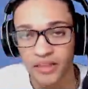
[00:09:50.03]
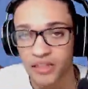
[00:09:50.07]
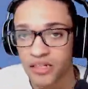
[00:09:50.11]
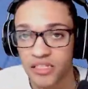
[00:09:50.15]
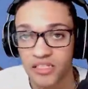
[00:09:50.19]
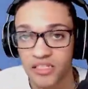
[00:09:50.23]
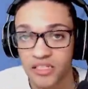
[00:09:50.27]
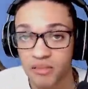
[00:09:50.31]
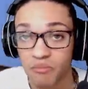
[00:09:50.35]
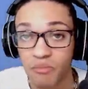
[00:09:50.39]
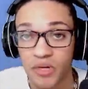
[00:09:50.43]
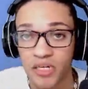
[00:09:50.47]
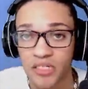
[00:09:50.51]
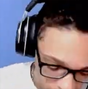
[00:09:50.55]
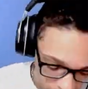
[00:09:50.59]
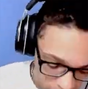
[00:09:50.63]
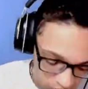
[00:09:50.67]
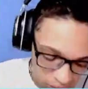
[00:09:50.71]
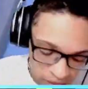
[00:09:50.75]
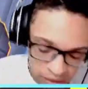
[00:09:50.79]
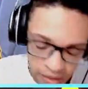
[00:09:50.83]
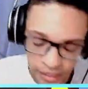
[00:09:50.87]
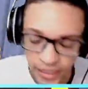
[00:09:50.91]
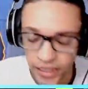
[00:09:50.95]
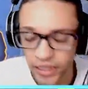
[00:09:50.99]
it's amazing.
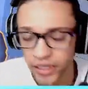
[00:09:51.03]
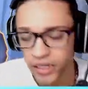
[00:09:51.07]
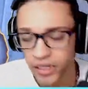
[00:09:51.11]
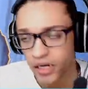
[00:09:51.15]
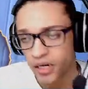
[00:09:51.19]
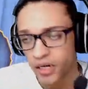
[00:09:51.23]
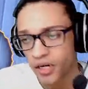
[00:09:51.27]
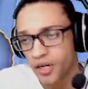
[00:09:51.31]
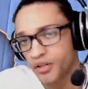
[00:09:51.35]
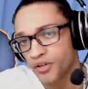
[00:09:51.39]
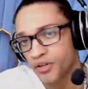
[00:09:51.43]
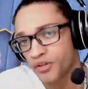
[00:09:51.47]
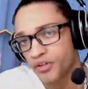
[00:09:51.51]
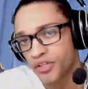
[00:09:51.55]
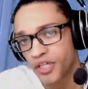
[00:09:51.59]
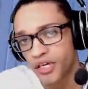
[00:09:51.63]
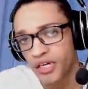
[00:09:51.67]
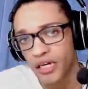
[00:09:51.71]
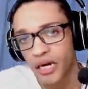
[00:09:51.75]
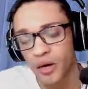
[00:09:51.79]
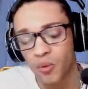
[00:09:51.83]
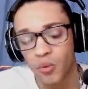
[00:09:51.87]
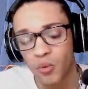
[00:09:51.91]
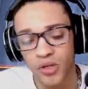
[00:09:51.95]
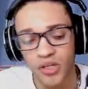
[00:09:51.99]
And another thing
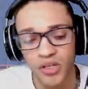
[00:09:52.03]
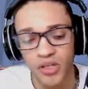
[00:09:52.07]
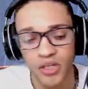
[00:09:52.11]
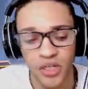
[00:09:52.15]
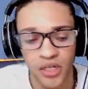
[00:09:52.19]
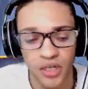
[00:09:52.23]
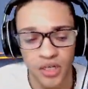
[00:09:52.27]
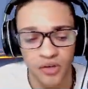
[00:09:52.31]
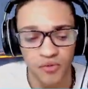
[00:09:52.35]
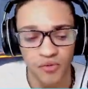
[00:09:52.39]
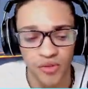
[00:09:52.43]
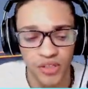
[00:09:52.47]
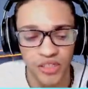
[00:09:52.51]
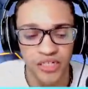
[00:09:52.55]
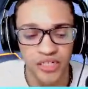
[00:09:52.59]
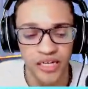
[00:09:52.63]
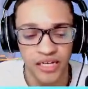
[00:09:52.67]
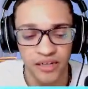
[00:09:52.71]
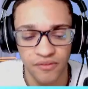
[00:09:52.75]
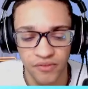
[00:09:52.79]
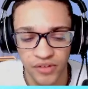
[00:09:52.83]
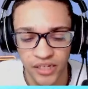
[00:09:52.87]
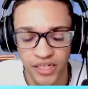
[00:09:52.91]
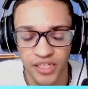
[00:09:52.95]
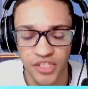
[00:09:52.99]
I want to really kind
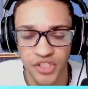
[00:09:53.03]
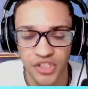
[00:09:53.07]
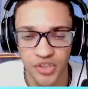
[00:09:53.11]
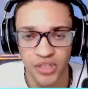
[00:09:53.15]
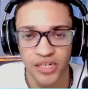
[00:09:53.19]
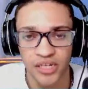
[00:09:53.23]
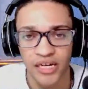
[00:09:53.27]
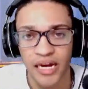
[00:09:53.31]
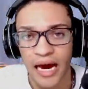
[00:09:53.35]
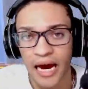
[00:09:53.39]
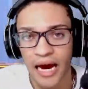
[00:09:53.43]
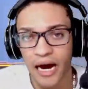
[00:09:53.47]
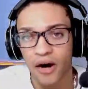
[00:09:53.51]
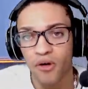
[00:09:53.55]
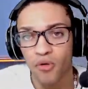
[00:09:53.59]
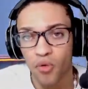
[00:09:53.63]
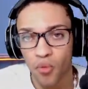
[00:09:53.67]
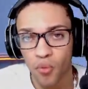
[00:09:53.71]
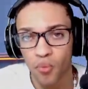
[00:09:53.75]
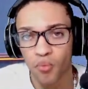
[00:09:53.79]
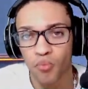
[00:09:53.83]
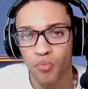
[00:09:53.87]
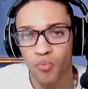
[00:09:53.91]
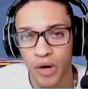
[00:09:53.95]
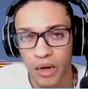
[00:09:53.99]
of get into, like how
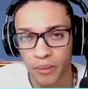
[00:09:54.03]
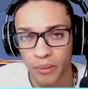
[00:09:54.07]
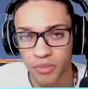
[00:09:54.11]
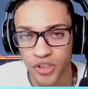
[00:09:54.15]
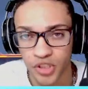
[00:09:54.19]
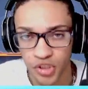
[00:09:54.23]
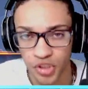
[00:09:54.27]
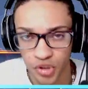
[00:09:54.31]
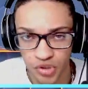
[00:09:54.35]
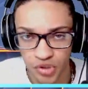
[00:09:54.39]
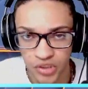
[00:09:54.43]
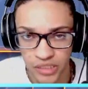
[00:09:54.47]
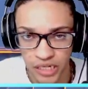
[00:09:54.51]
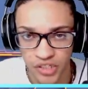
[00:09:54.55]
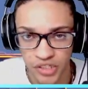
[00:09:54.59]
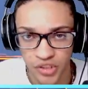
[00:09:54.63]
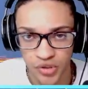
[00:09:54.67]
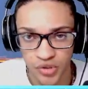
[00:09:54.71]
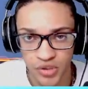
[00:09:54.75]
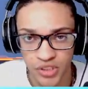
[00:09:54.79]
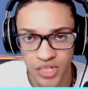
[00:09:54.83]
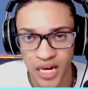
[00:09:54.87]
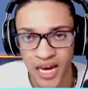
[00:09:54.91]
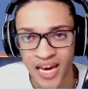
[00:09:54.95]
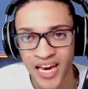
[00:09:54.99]
properly use
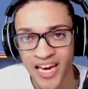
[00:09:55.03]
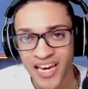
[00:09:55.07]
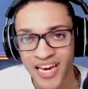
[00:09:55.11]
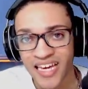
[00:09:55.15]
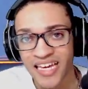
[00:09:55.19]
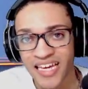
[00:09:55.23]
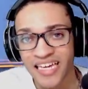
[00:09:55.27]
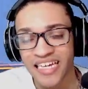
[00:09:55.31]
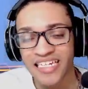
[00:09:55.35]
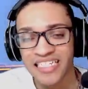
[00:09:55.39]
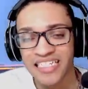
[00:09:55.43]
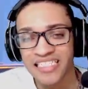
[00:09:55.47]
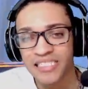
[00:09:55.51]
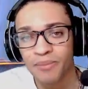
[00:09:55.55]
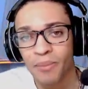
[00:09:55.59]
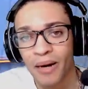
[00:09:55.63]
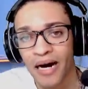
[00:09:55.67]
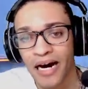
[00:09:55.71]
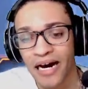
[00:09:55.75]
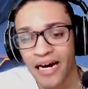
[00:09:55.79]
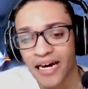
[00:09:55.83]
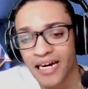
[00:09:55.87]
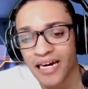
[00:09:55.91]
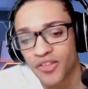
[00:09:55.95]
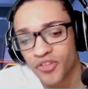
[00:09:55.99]
satchels. is
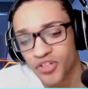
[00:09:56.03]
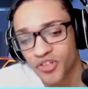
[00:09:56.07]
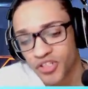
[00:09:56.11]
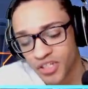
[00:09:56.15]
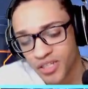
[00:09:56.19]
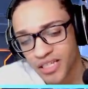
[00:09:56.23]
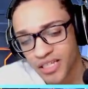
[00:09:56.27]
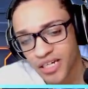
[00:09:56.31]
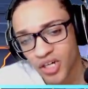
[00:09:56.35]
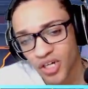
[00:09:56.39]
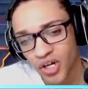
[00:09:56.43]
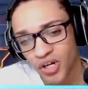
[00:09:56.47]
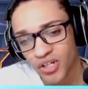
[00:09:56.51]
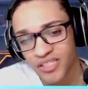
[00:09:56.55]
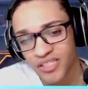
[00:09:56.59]
by there's a thing called